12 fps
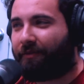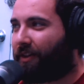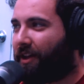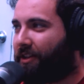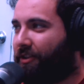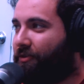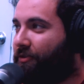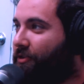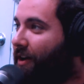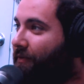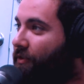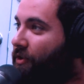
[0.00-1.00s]
like you
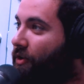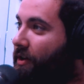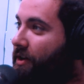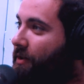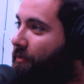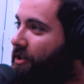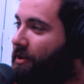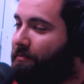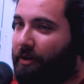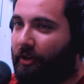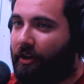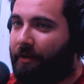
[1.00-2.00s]
have no idea what you can
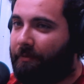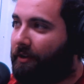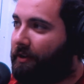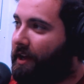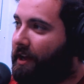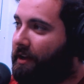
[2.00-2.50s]
build up on that.